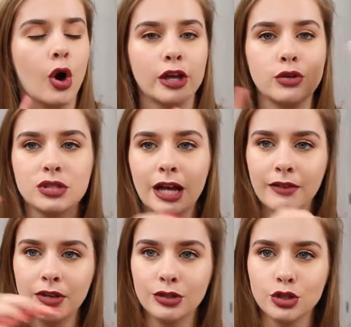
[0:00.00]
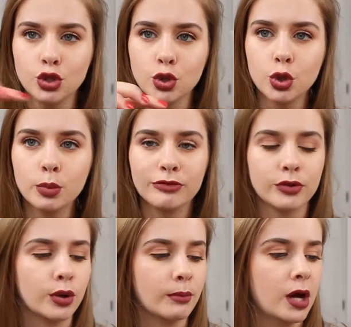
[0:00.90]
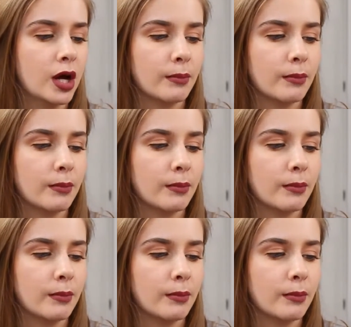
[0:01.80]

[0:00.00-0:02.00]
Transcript: I used to have it in the tube form,